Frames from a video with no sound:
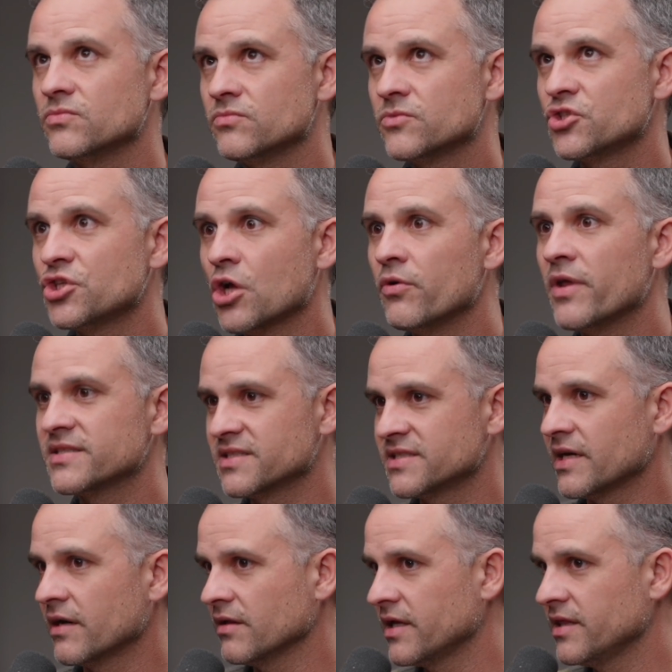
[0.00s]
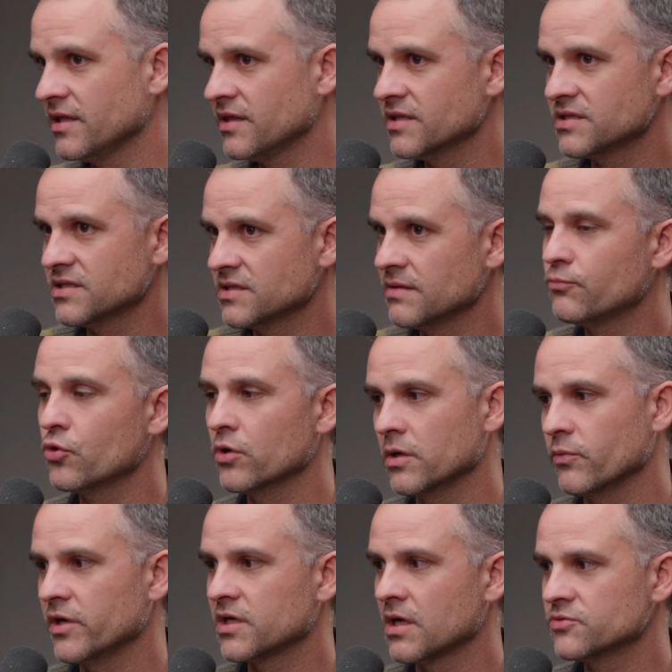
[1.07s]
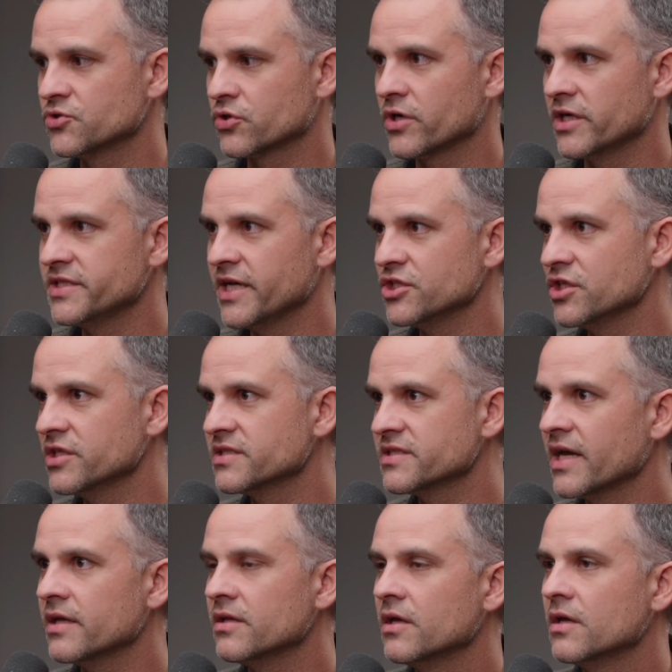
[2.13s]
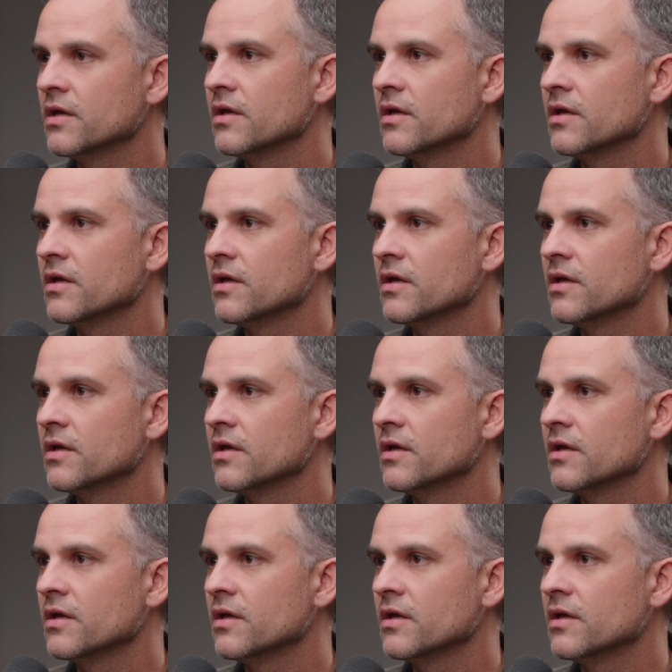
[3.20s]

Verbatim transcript: show necessarily. I think this is important when it comes to accreditation is that